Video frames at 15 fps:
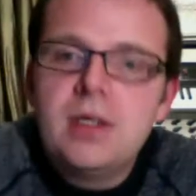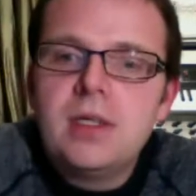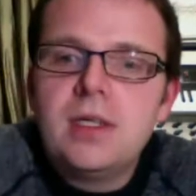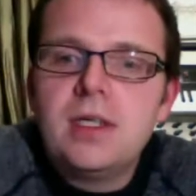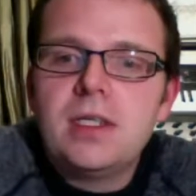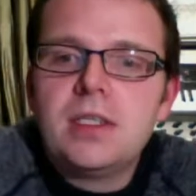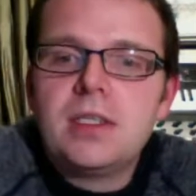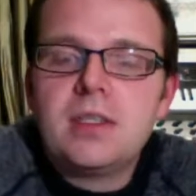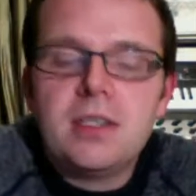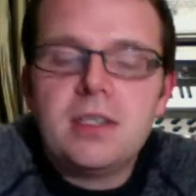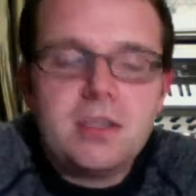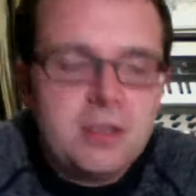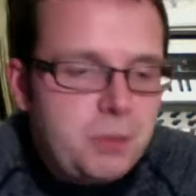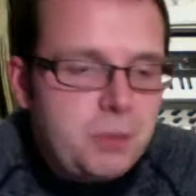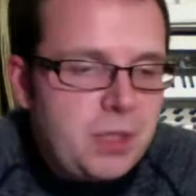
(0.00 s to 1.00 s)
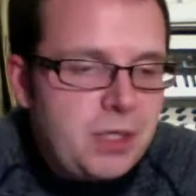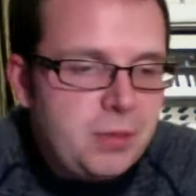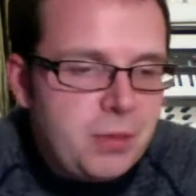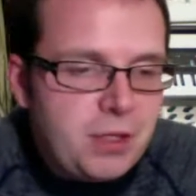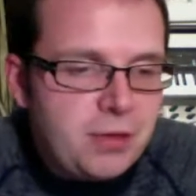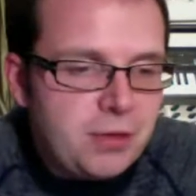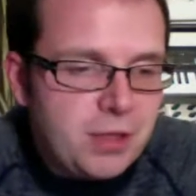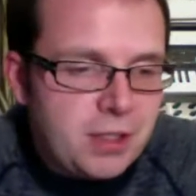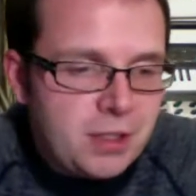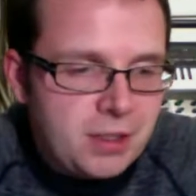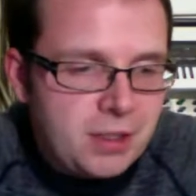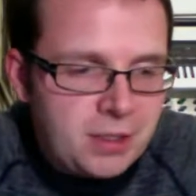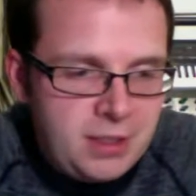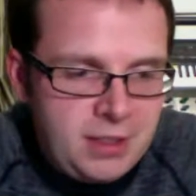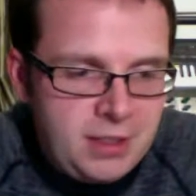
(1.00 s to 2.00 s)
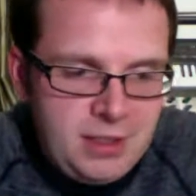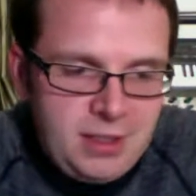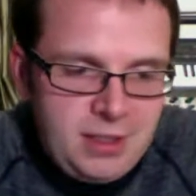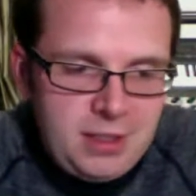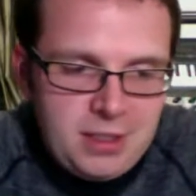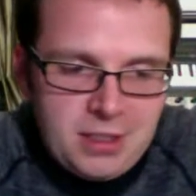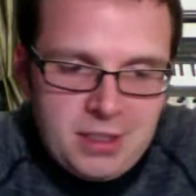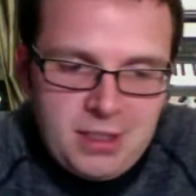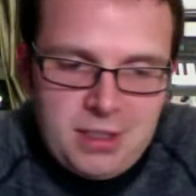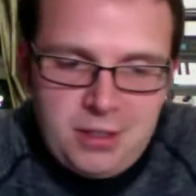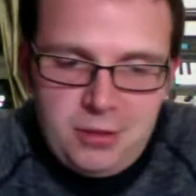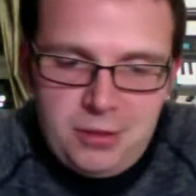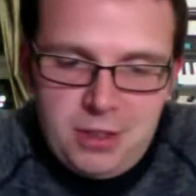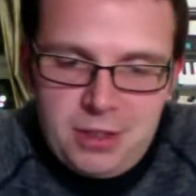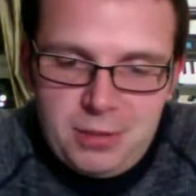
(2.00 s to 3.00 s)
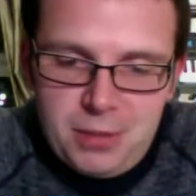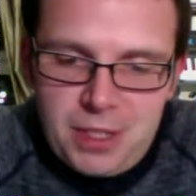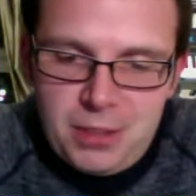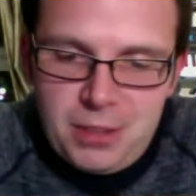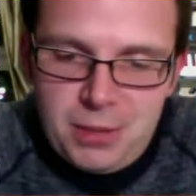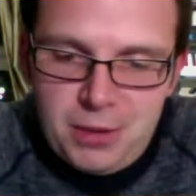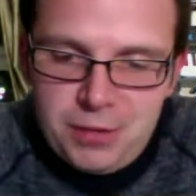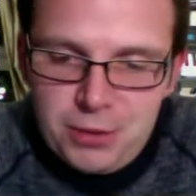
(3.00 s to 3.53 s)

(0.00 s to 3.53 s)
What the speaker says: It's been a bit of an